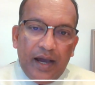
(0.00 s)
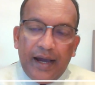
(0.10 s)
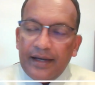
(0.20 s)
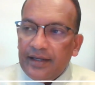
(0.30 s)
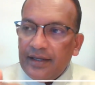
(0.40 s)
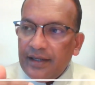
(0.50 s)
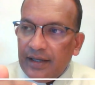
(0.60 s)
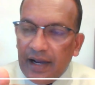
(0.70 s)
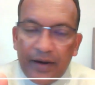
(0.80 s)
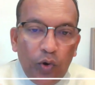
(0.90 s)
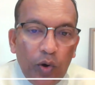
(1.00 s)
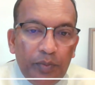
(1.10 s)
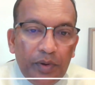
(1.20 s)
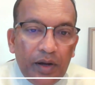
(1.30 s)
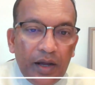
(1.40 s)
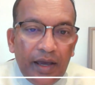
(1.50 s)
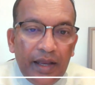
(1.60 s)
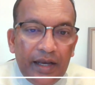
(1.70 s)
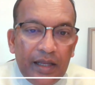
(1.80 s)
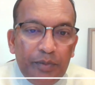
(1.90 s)
And I hope
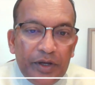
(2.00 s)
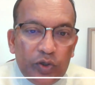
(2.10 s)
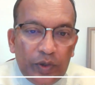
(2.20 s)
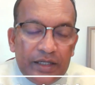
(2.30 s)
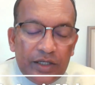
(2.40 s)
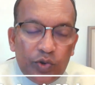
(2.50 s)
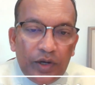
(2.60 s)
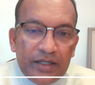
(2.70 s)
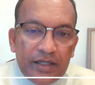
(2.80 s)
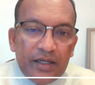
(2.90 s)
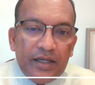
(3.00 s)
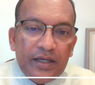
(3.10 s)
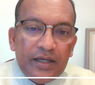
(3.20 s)
NEP 2020